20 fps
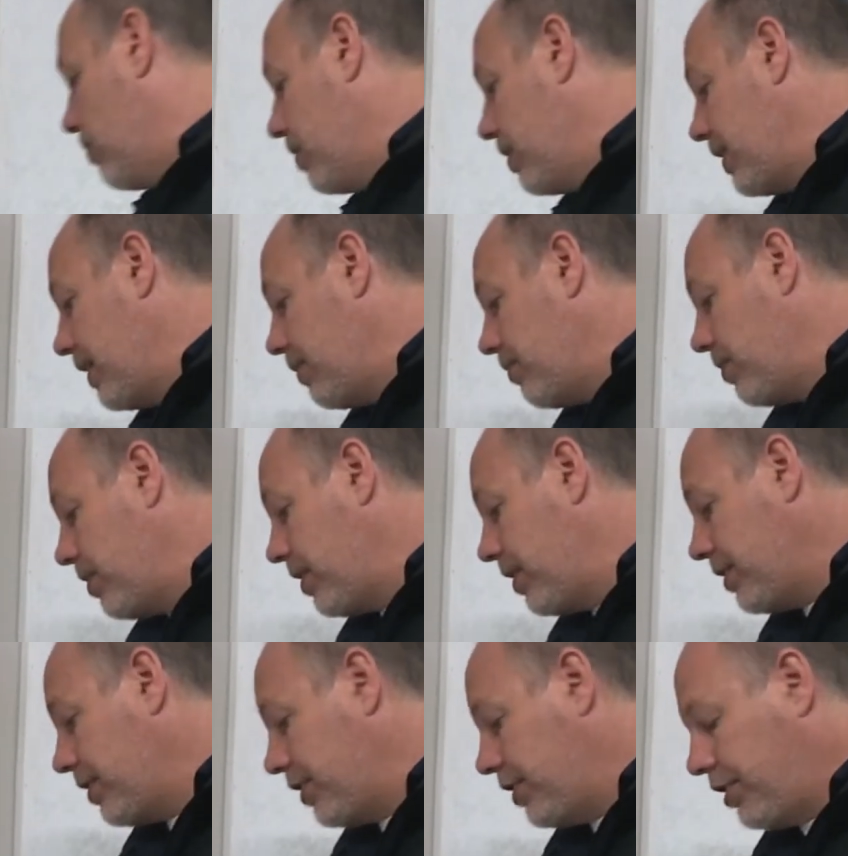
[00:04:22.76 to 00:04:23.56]
What I want
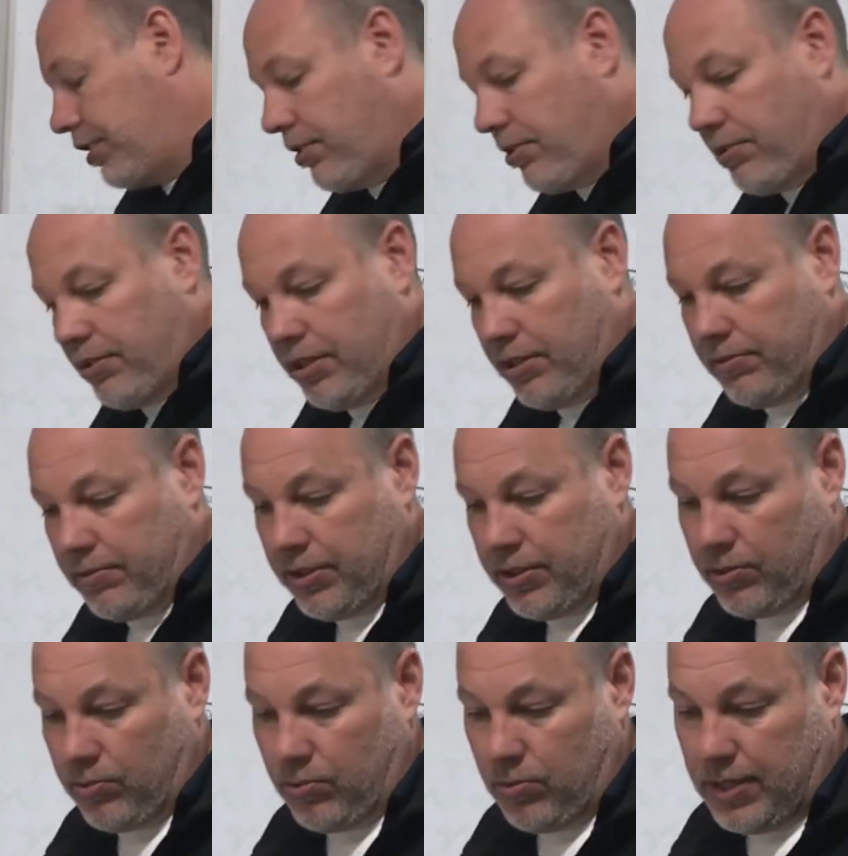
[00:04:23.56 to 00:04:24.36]
to show
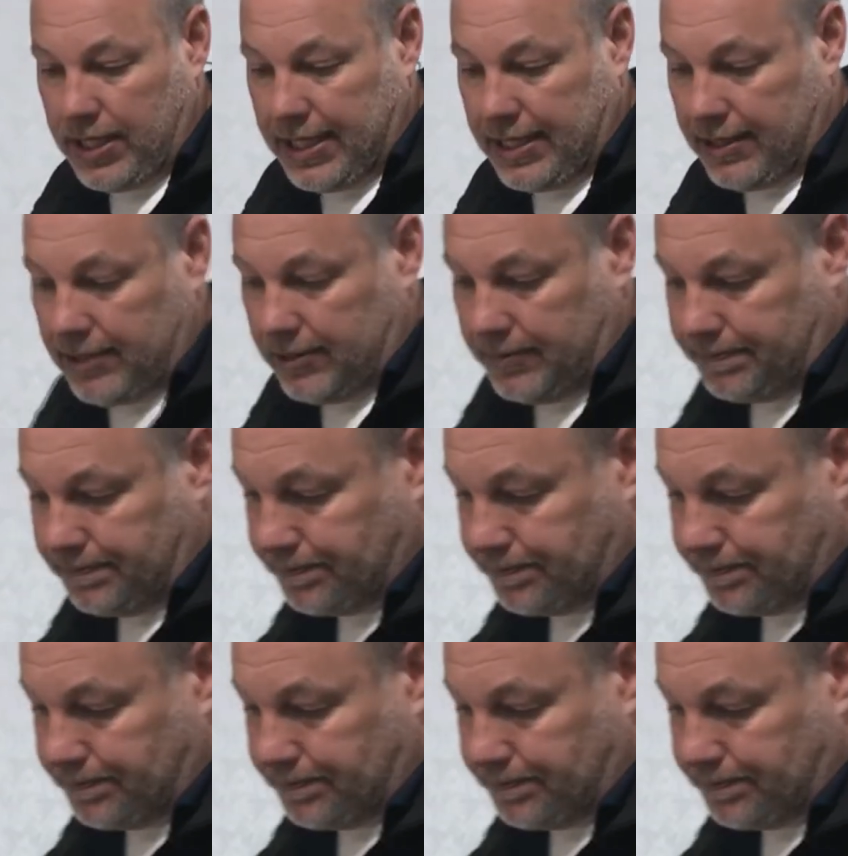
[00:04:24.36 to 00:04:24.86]
you as well,